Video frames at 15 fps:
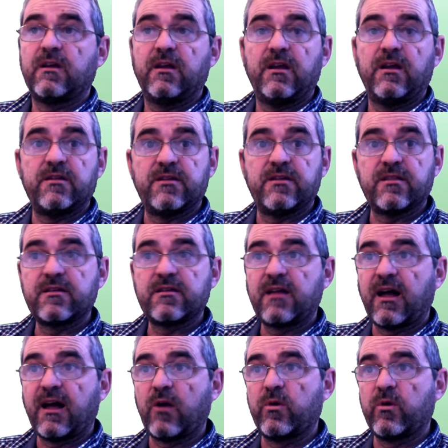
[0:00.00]
Indeed,
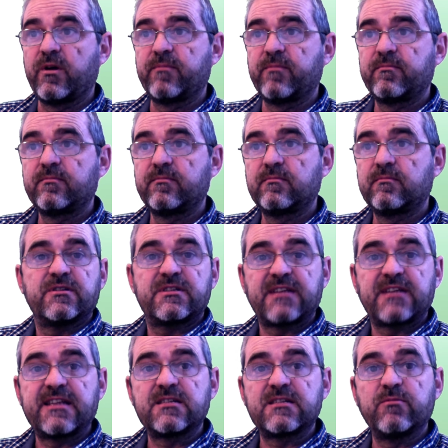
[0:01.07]
our
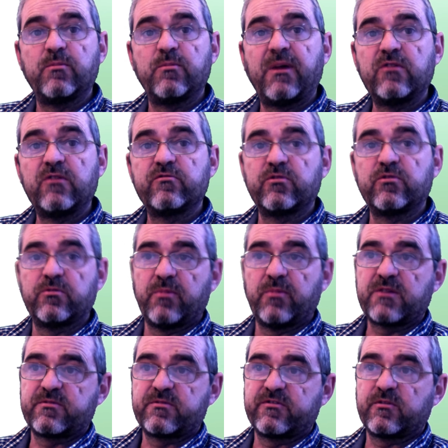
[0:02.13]
sensible bound for
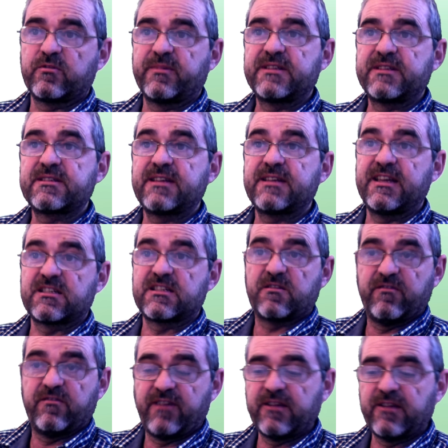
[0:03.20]
robust performance is
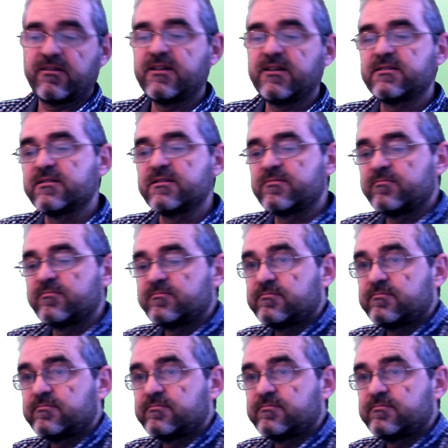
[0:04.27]
violated,